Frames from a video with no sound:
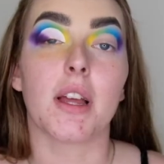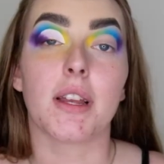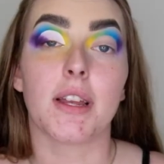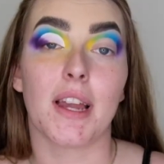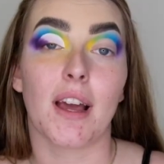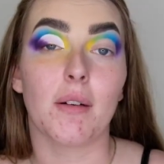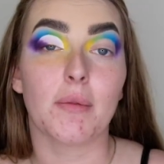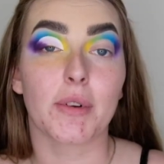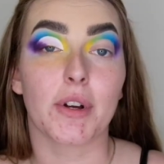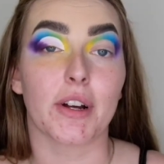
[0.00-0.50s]

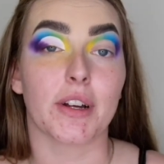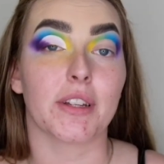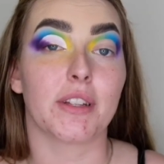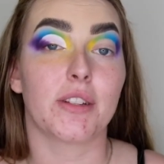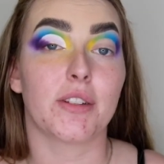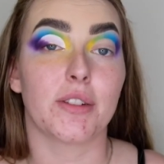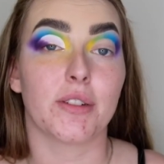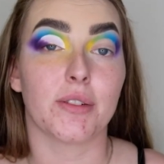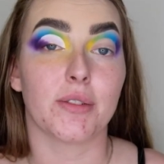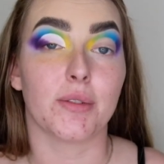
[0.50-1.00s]
Now I'm going
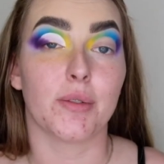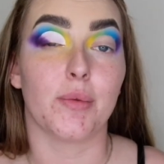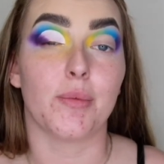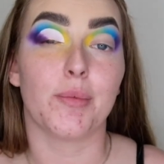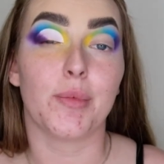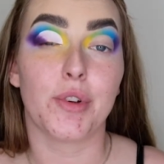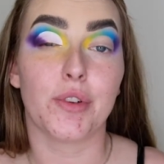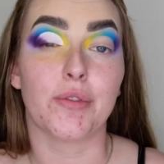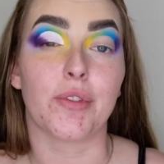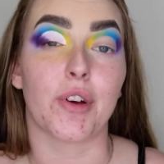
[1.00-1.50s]
to
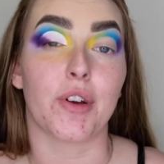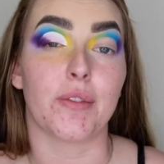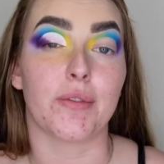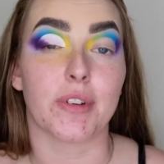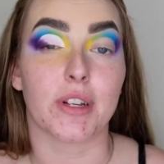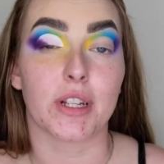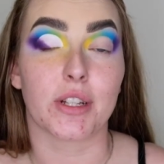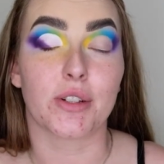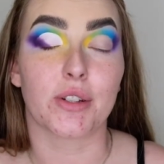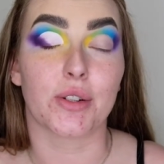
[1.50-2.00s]
move
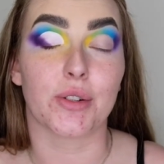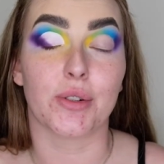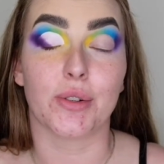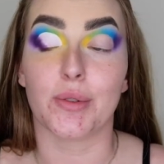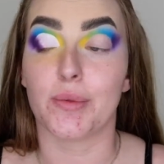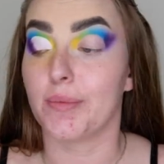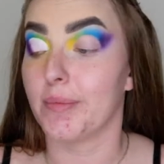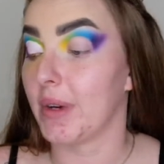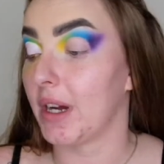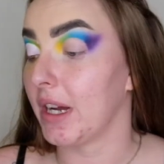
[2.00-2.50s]
over
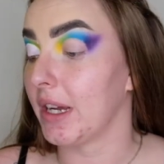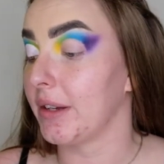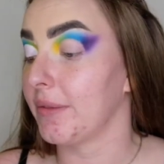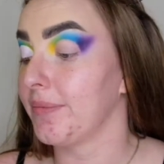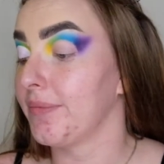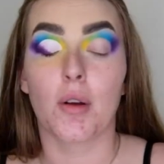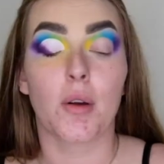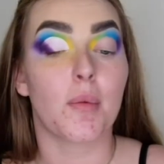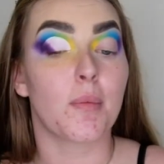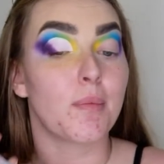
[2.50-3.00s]
to my
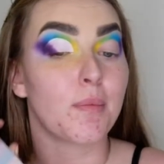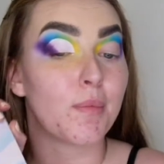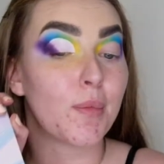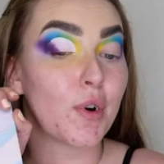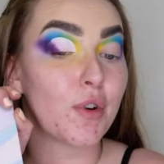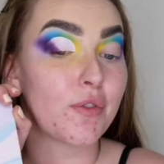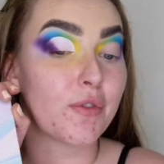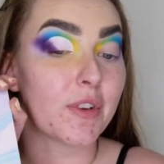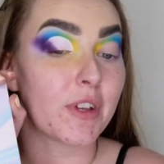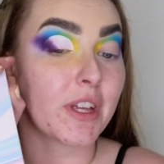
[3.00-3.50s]

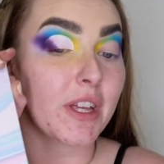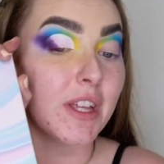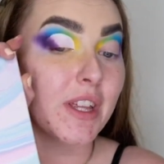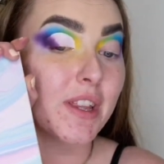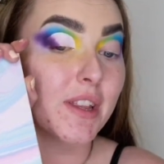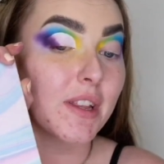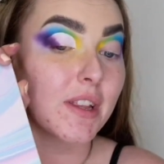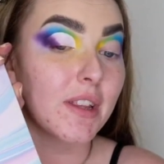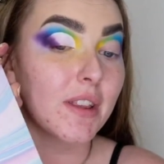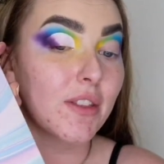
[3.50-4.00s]
Morphe
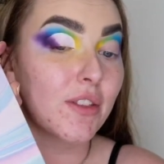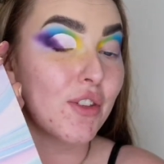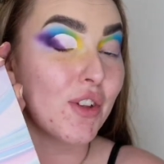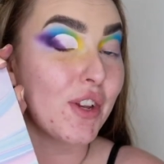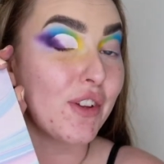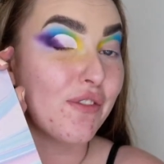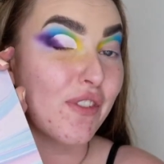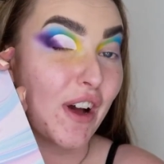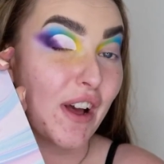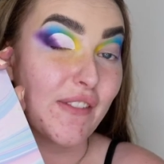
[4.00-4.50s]

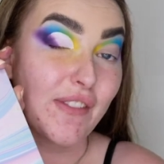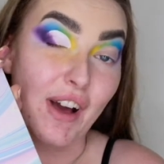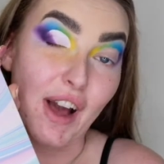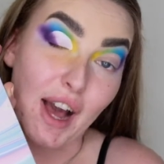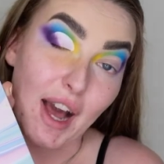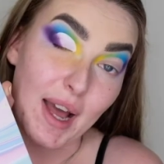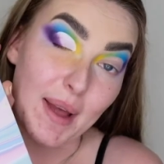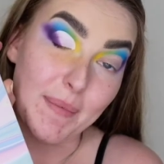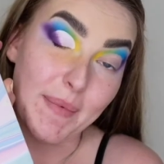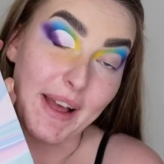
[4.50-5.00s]
35
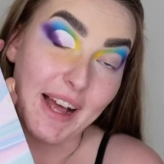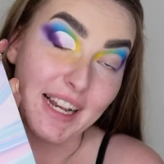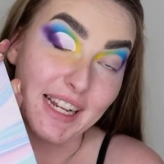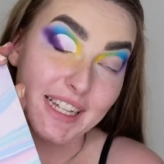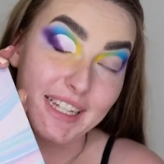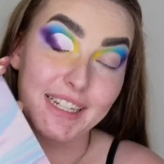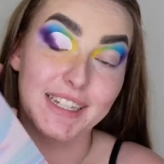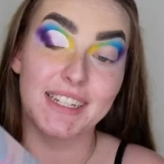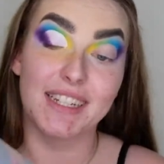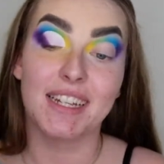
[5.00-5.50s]
eye
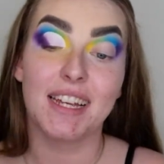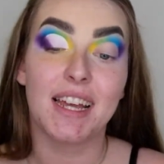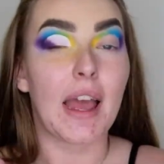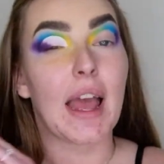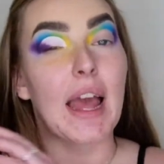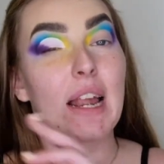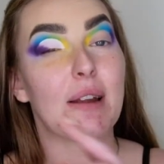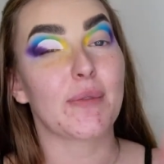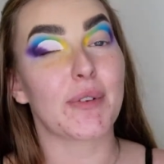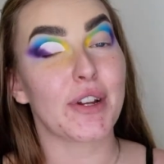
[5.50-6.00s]
palette.
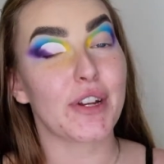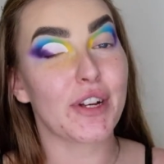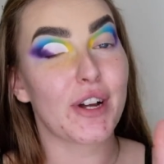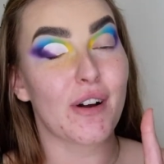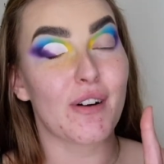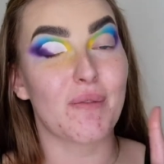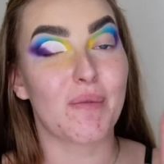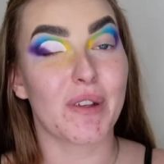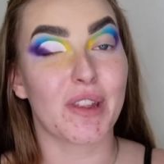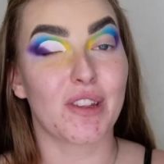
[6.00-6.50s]
I'm going to
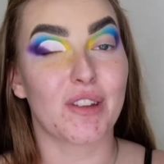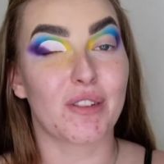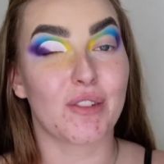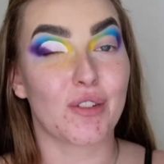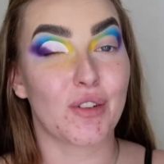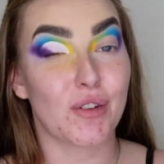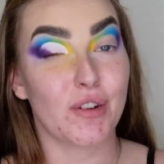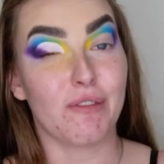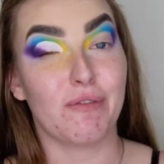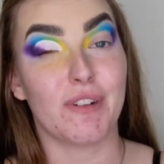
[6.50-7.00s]
go in with
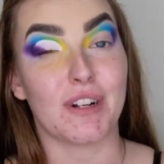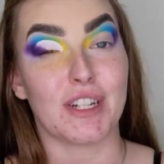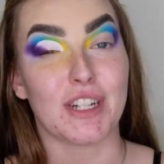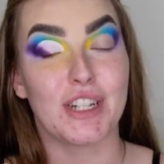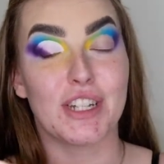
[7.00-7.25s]
two different